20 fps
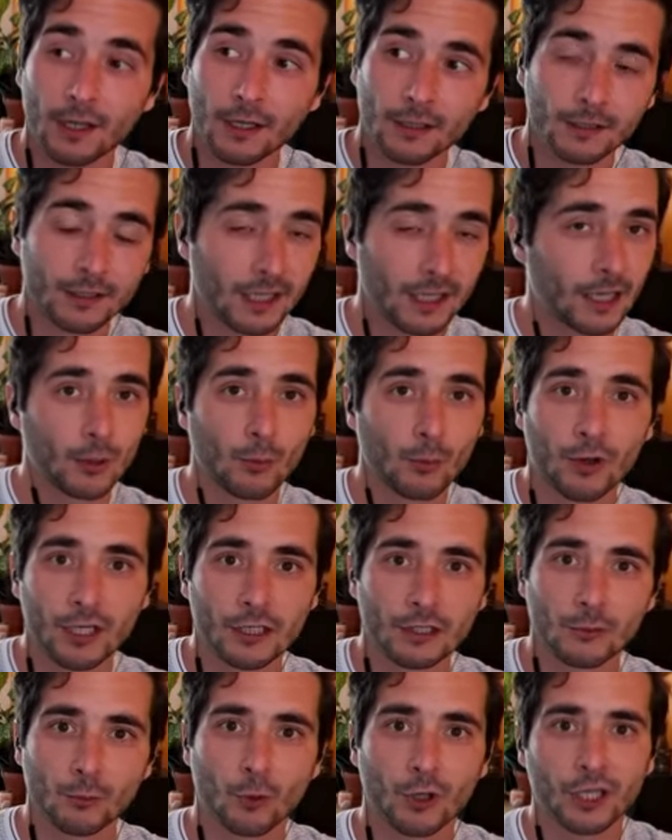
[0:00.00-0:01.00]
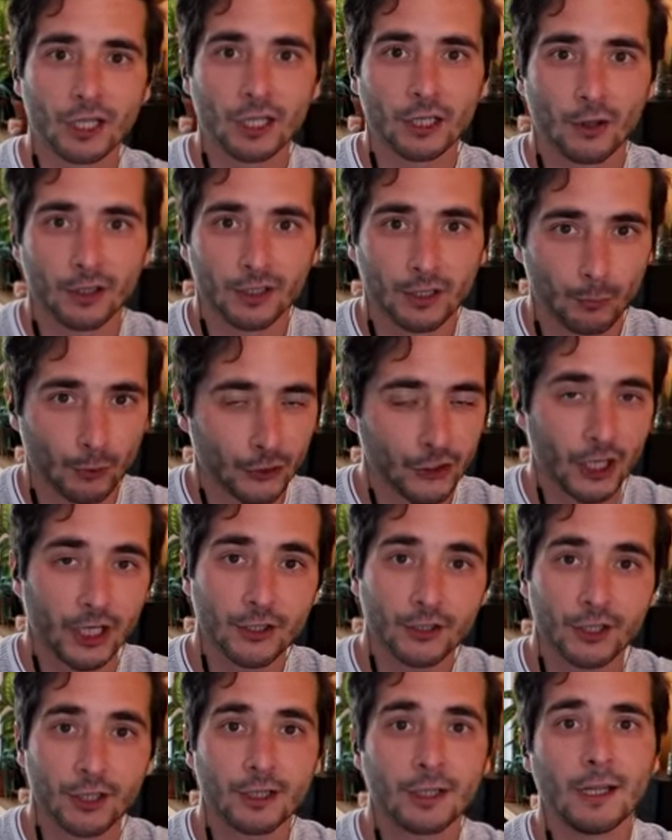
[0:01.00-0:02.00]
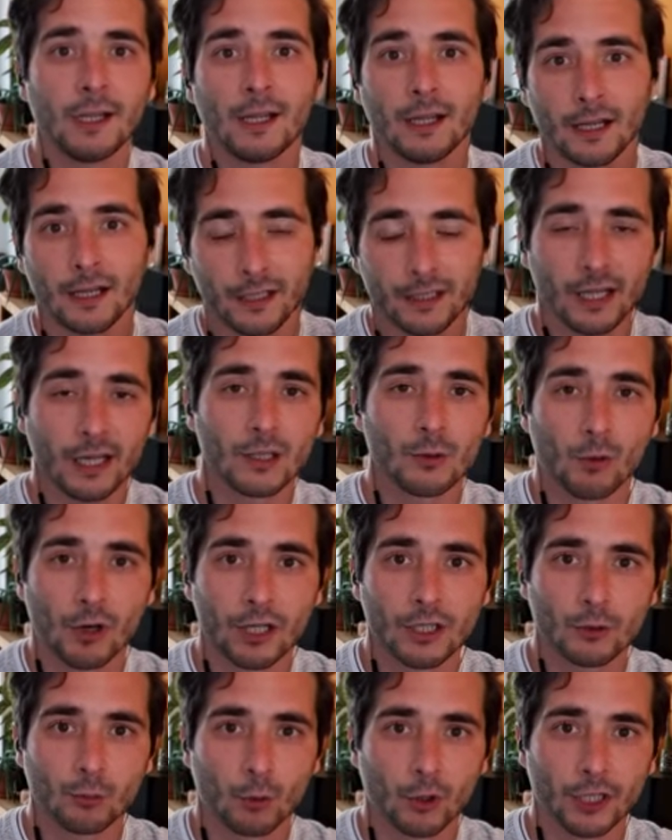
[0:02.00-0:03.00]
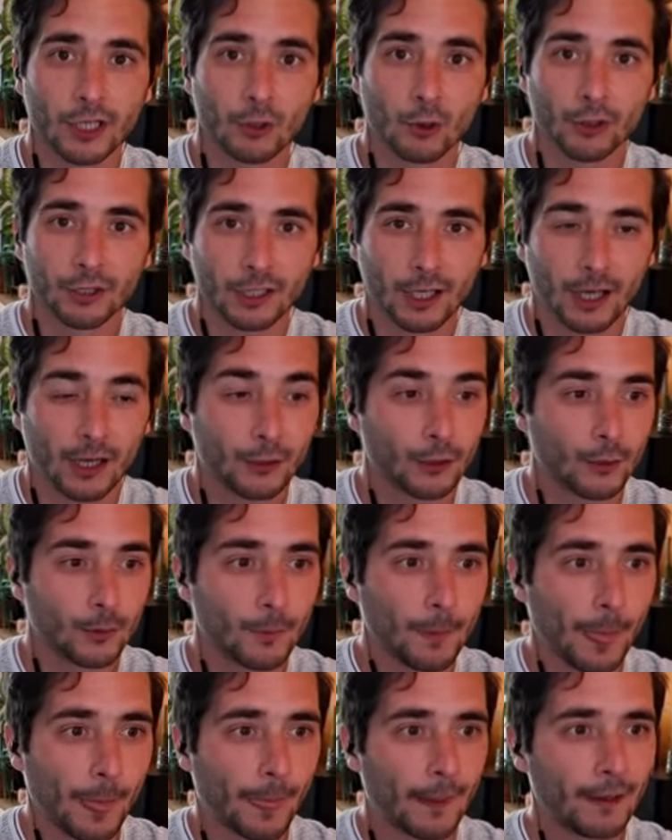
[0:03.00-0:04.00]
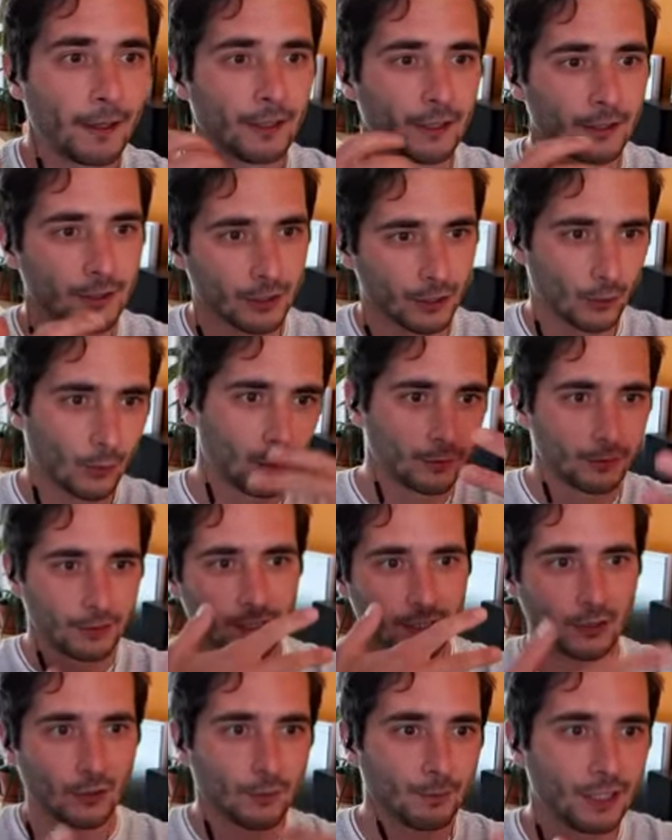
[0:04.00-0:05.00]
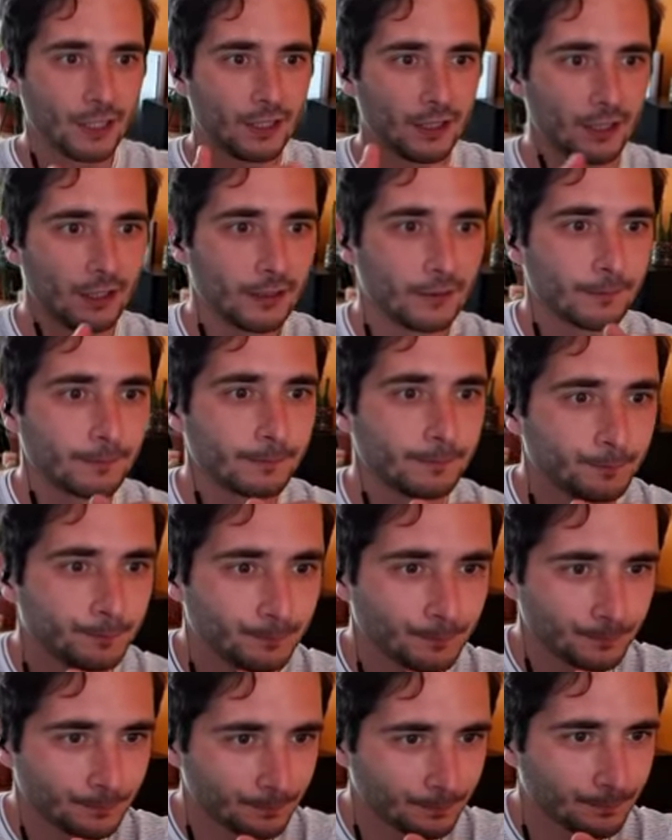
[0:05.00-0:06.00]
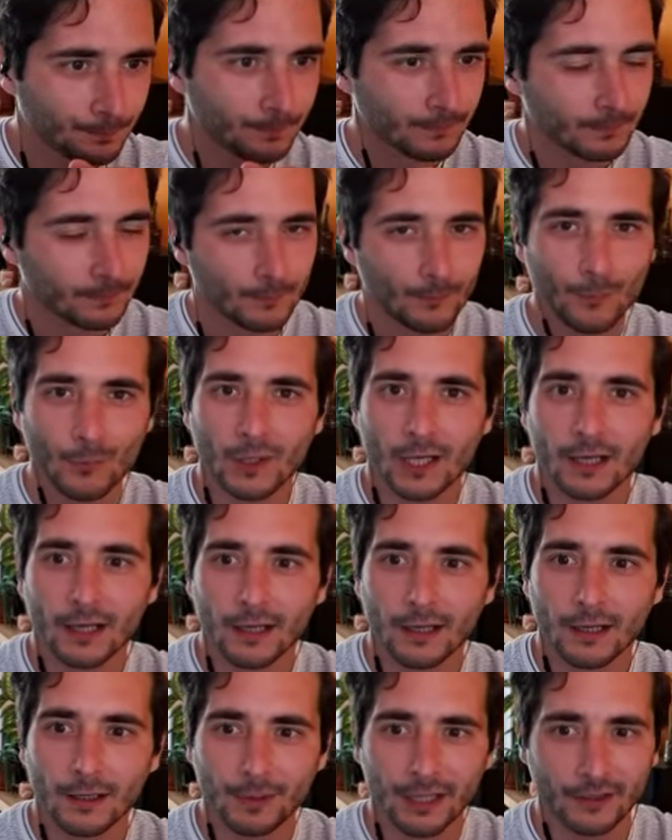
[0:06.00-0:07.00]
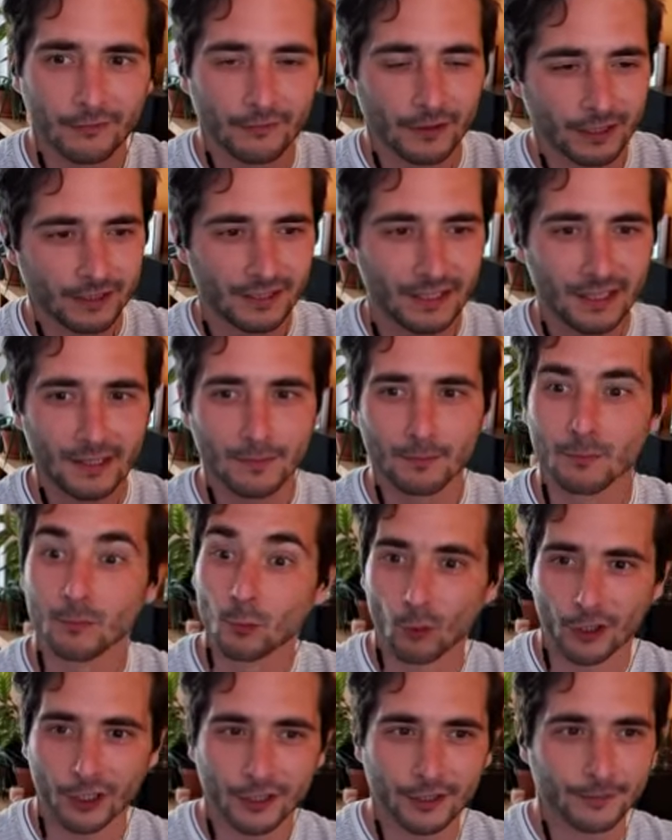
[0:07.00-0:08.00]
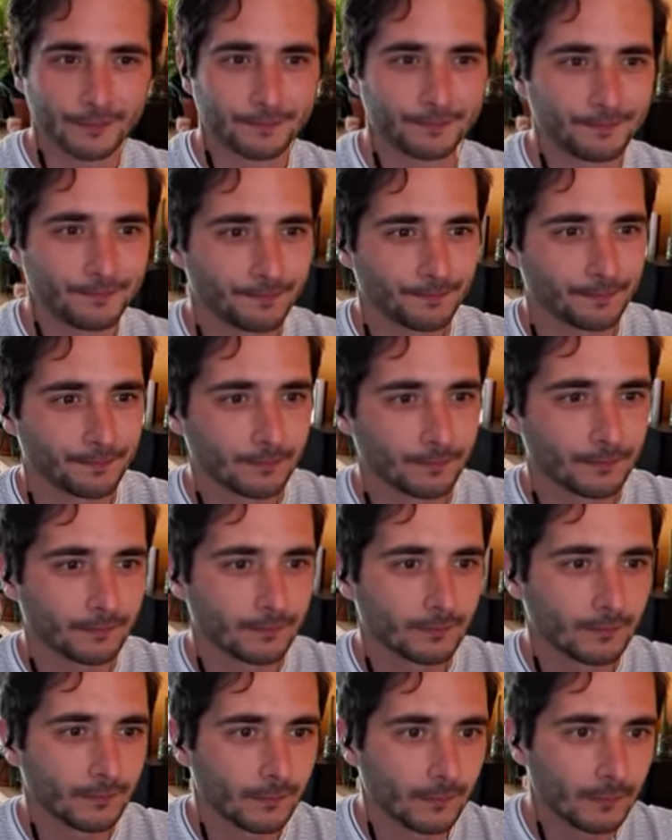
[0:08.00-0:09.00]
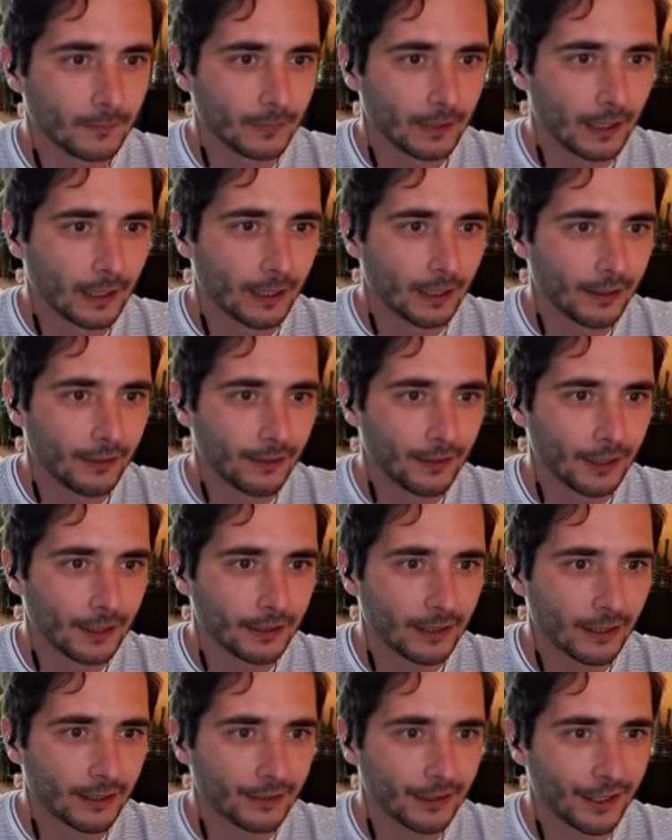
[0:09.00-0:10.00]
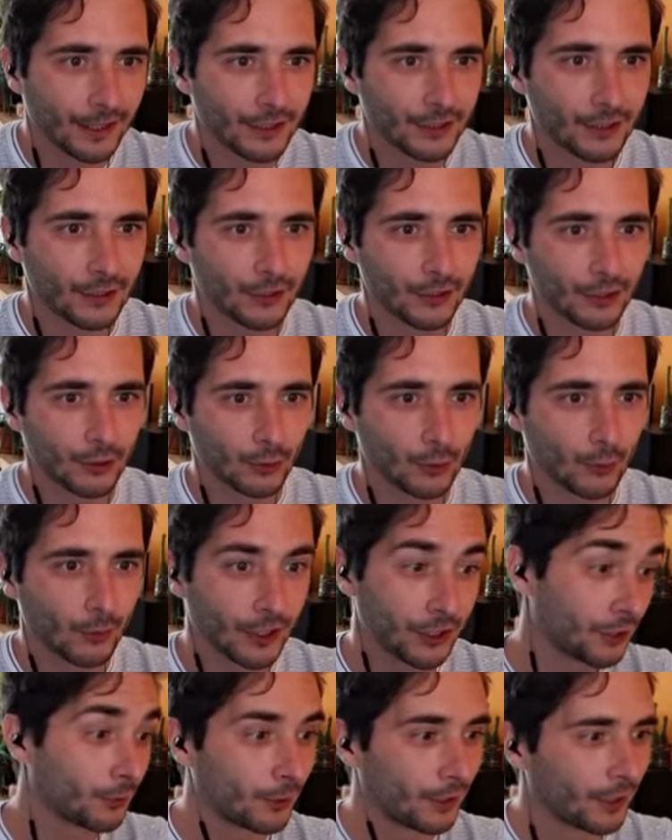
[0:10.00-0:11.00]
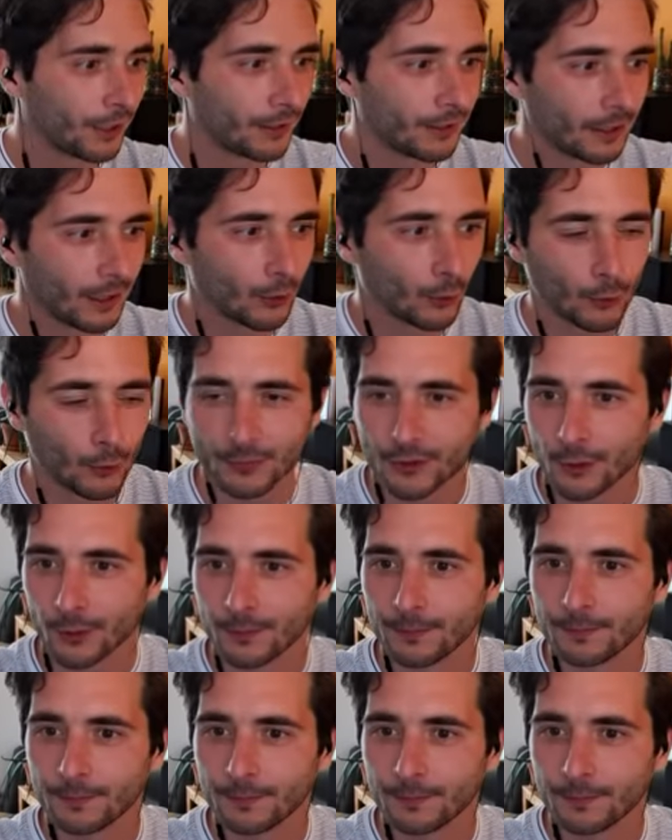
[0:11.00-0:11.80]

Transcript: the other one is working on the projection, and the other one is working on the audio. So this can be a bit of a teamwork. I think that answered your question, or I hope so.